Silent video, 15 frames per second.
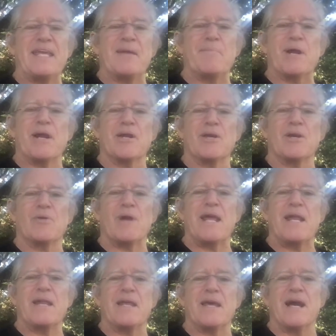America
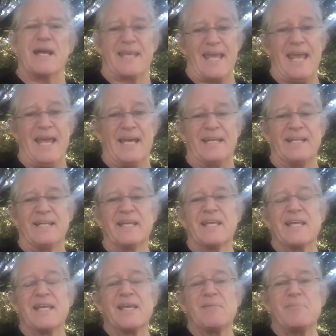great again
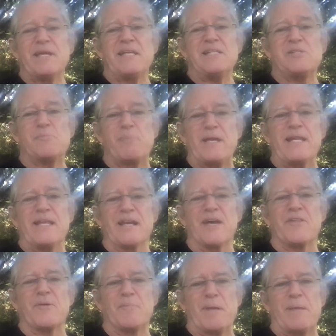means beating
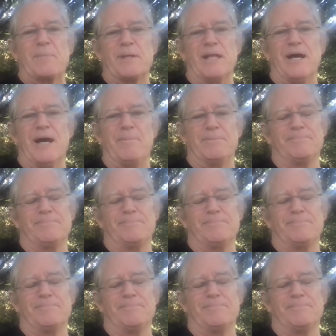other people up.